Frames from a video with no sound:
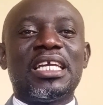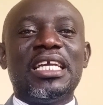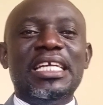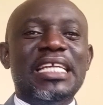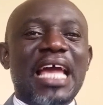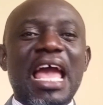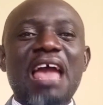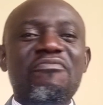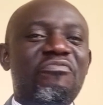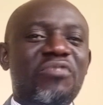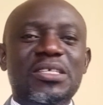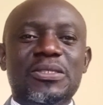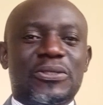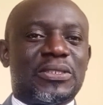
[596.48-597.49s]
in
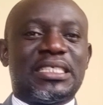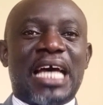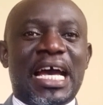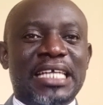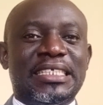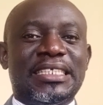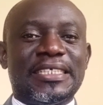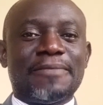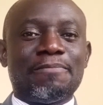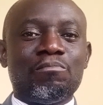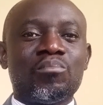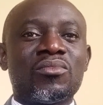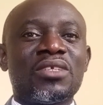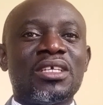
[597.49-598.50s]
every society,
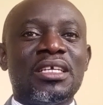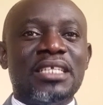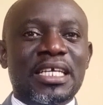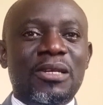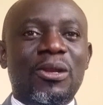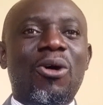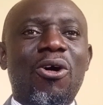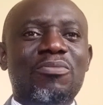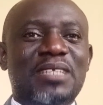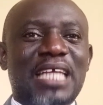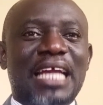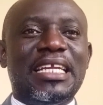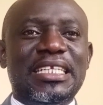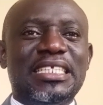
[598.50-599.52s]
the law of
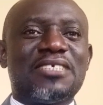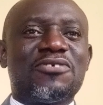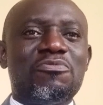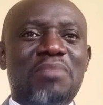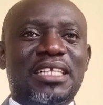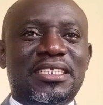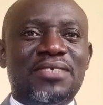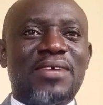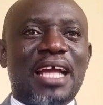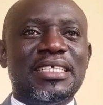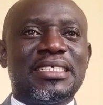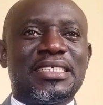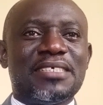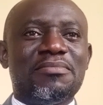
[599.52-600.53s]
dialectical
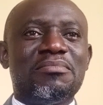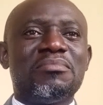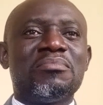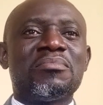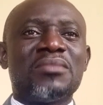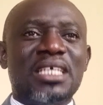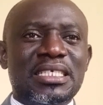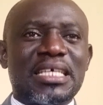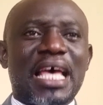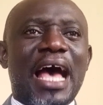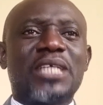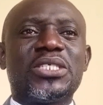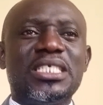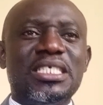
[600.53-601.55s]
materialism is
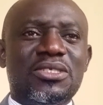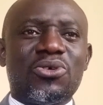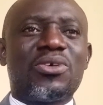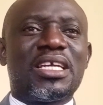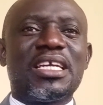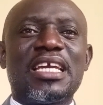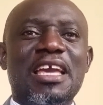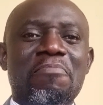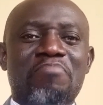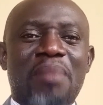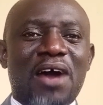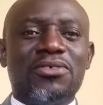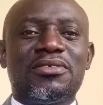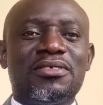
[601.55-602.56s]
actually talking
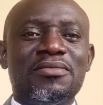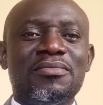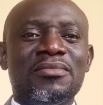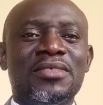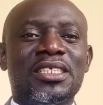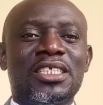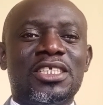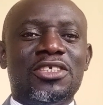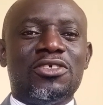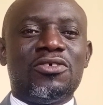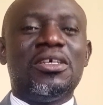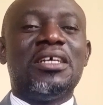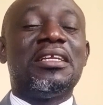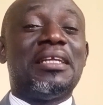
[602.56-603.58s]
about,
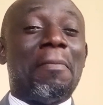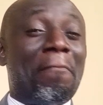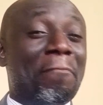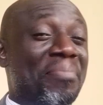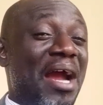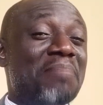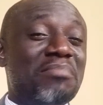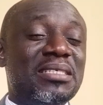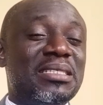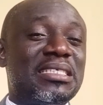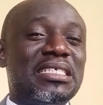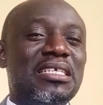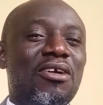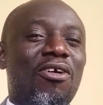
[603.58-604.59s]
the
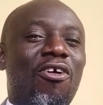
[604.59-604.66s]
primacy